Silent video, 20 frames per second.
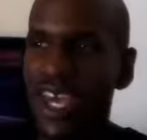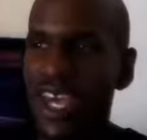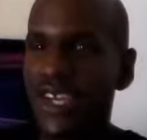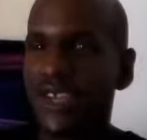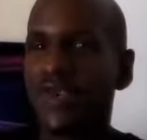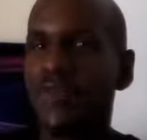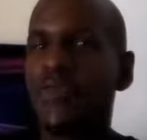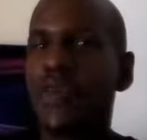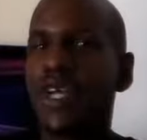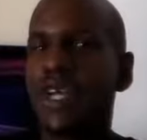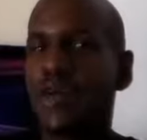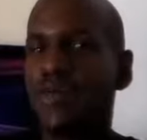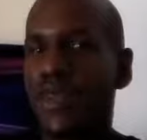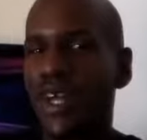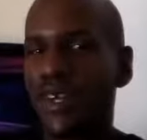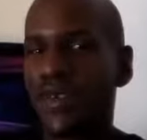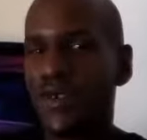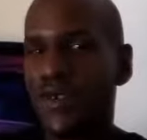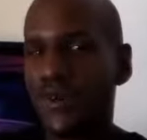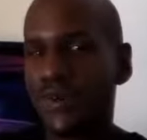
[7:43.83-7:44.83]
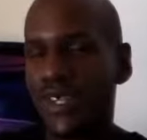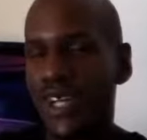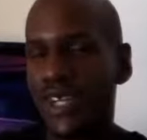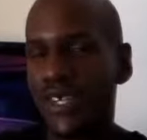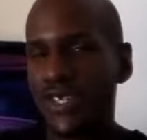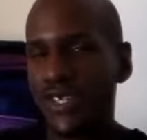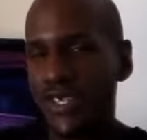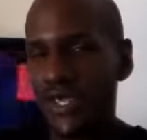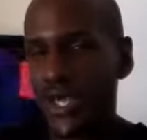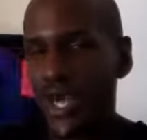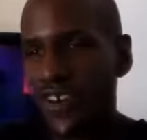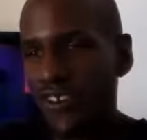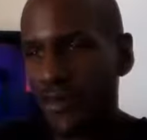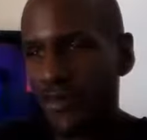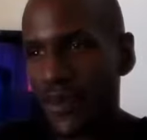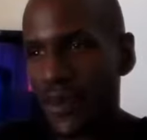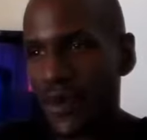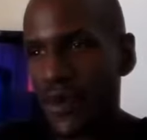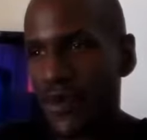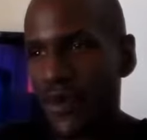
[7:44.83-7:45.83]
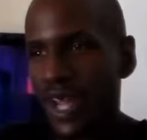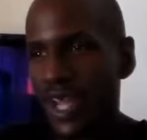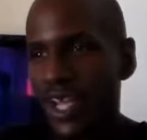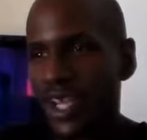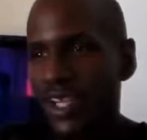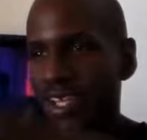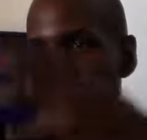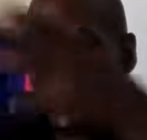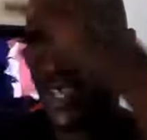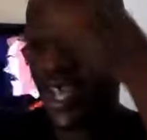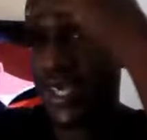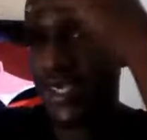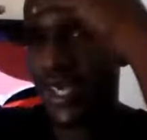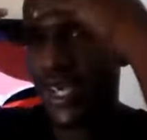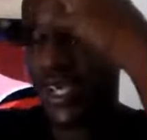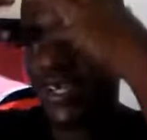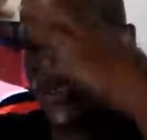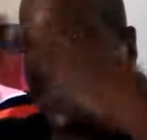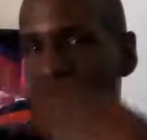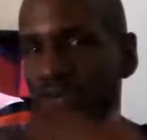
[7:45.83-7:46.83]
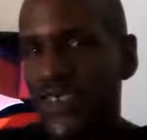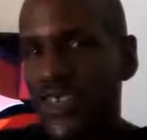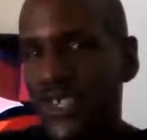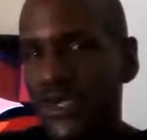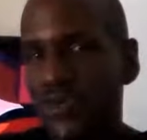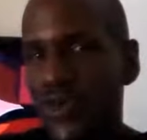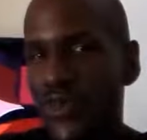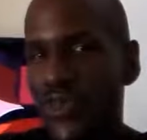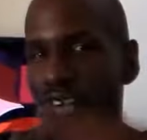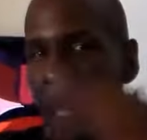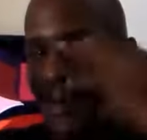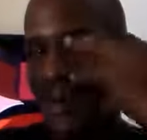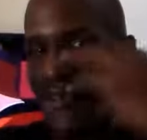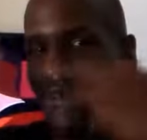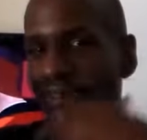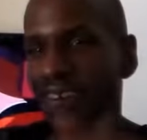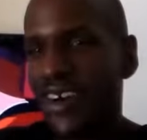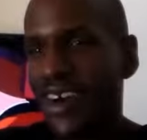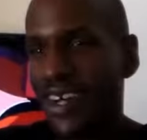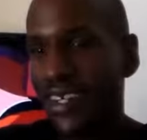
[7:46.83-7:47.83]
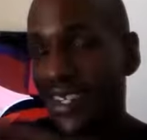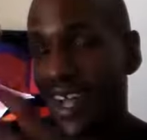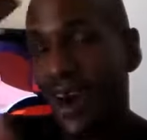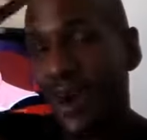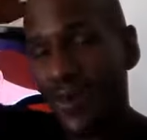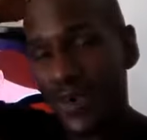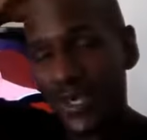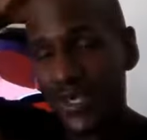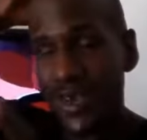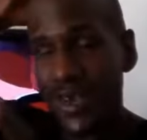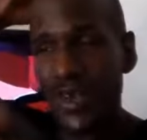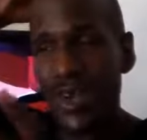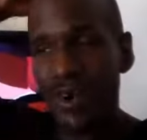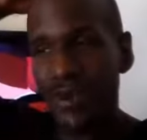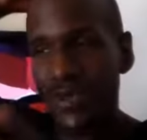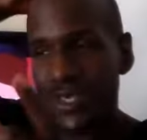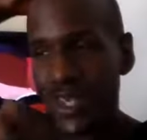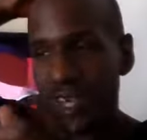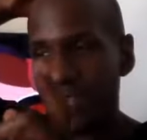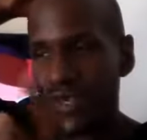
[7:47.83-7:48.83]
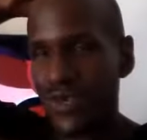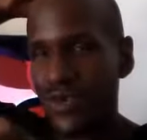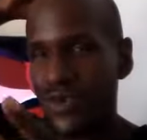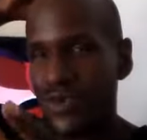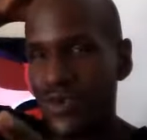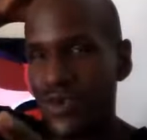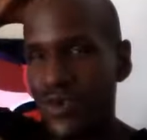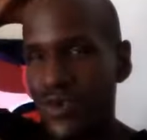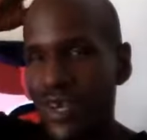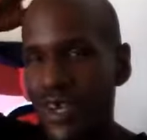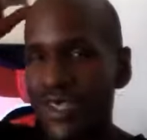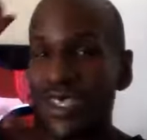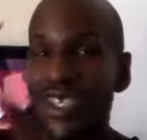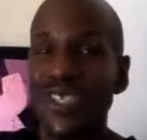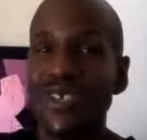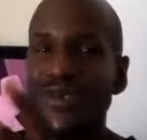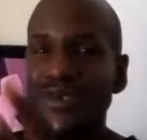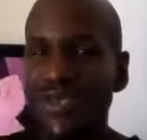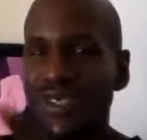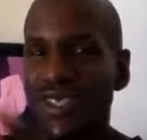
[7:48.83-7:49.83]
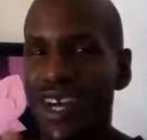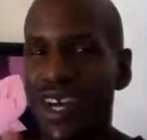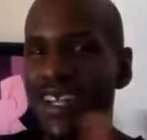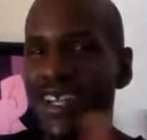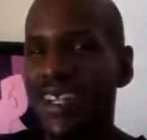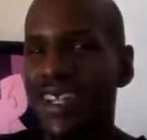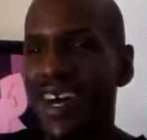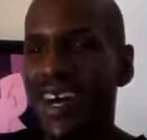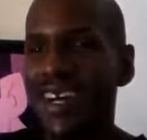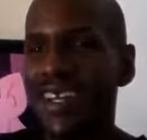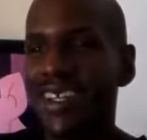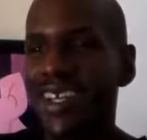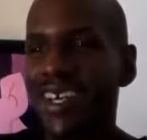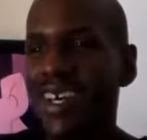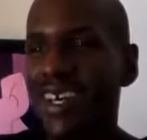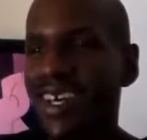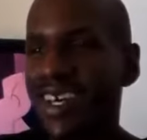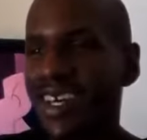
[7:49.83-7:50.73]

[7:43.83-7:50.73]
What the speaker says: And it'll make him like go into like a stealth mode, like, and he has like an invisible camouflage. I always thought that was kind of cool because he uses that a lot.